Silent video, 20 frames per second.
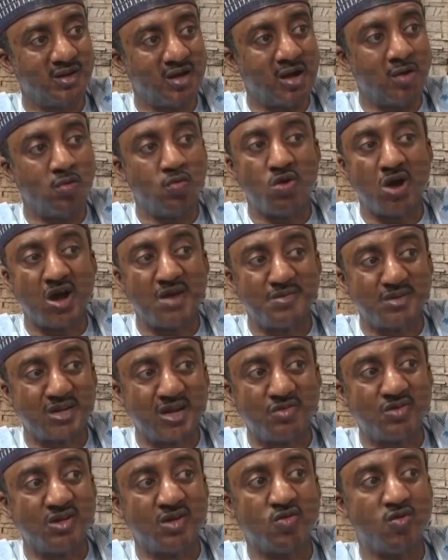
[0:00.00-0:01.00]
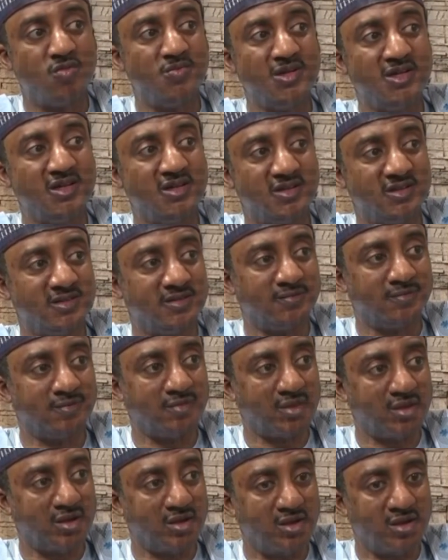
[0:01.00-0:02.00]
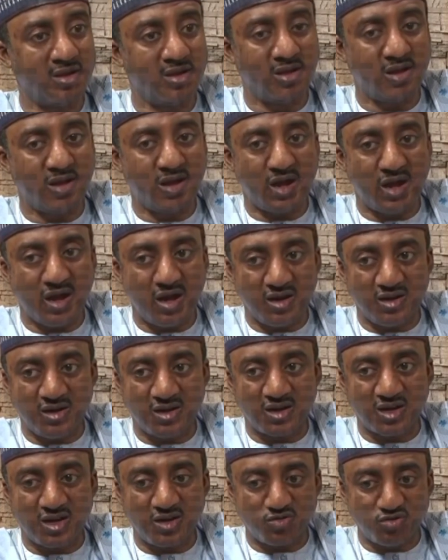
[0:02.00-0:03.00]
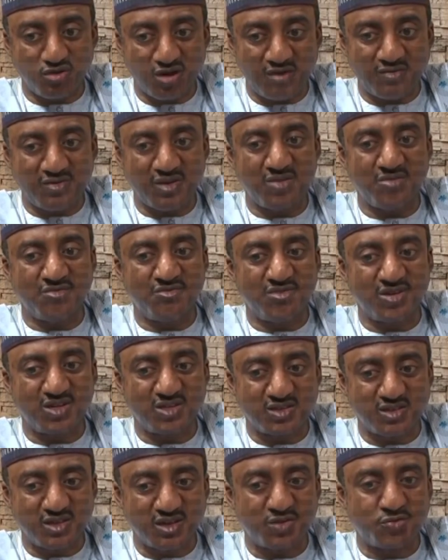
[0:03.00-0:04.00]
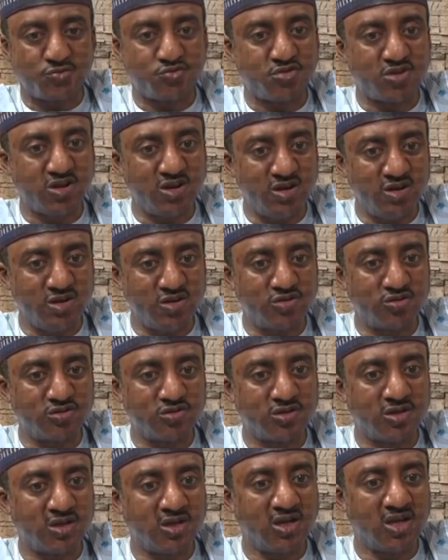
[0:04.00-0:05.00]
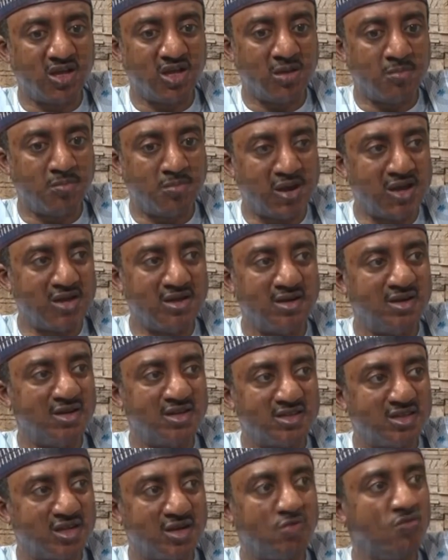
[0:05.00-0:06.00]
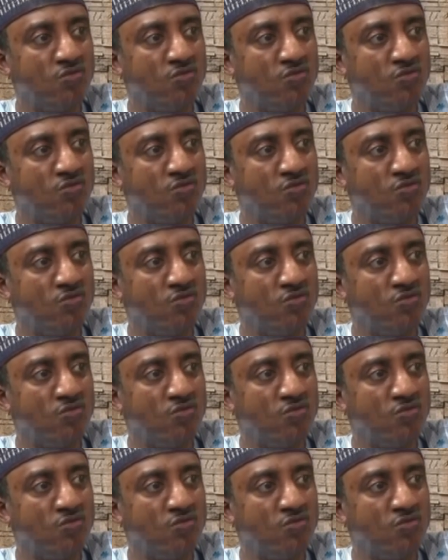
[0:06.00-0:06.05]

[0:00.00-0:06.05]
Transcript: and wiped out a community and the country have invested trillions in buying lethal